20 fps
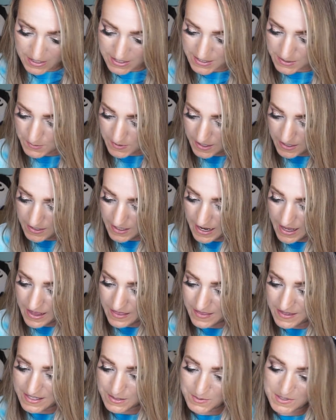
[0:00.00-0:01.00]
this one,
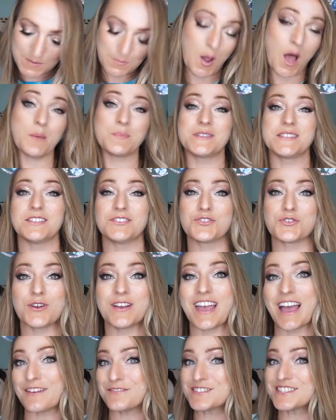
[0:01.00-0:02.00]
and this one's Pop Century.
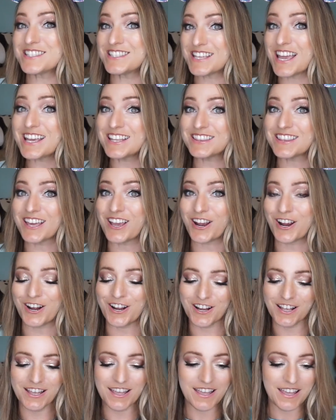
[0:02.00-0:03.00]
I've stayed there.
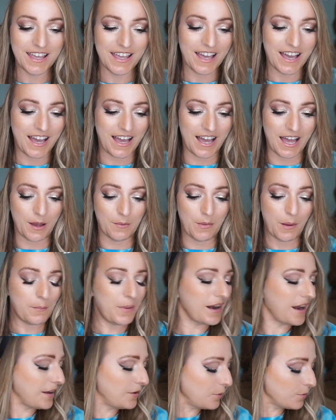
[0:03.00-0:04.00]

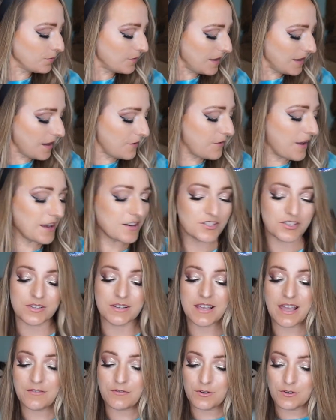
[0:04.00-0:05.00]
But I don't think I've
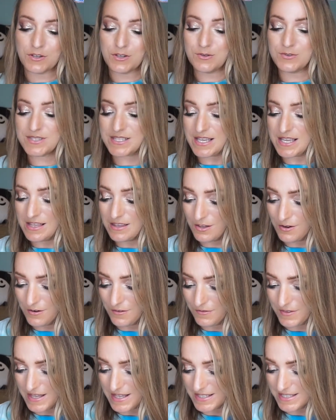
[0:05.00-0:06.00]
actually ever used either
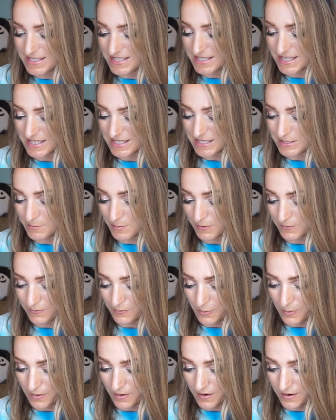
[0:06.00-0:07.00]
of these scents
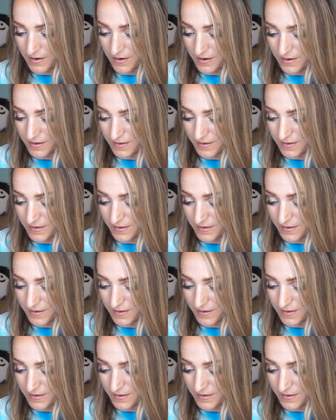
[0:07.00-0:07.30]
before.